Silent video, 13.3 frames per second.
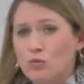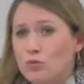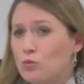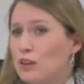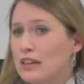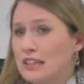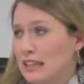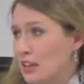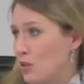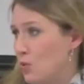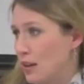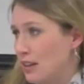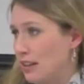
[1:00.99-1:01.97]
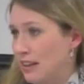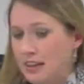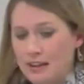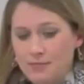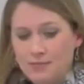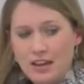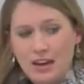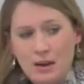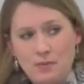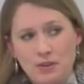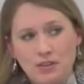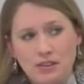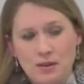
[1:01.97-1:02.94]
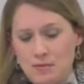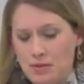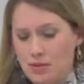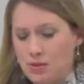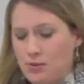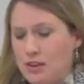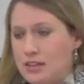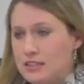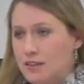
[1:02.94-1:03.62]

really quickly, and I put them in 3